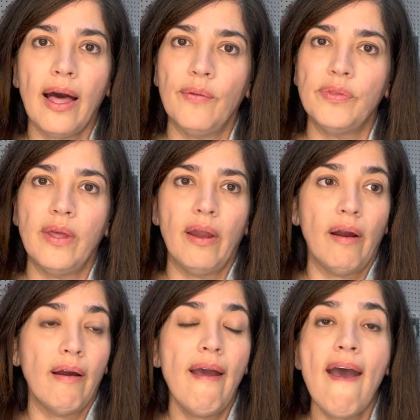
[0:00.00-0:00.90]
out
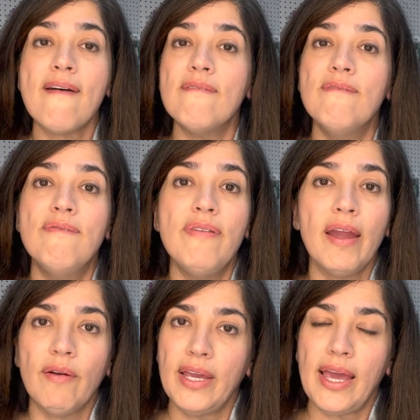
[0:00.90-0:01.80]
there,
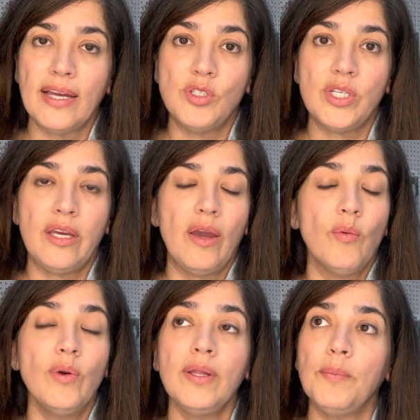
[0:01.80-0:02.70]
very edgy,
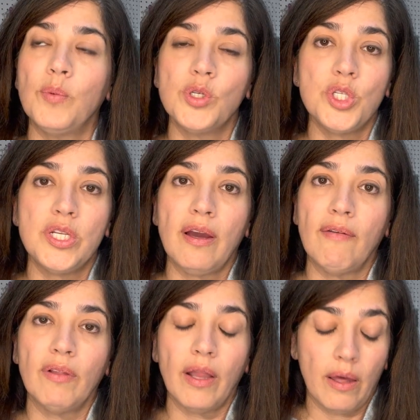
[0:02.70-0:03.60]
really pushed the
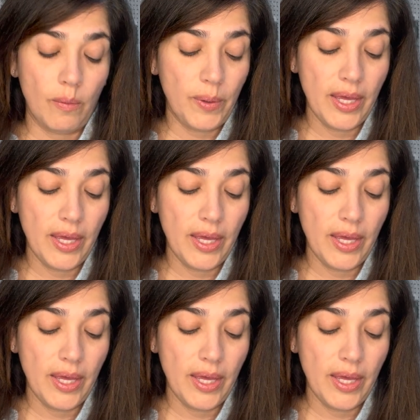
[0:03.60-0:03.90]
envelope.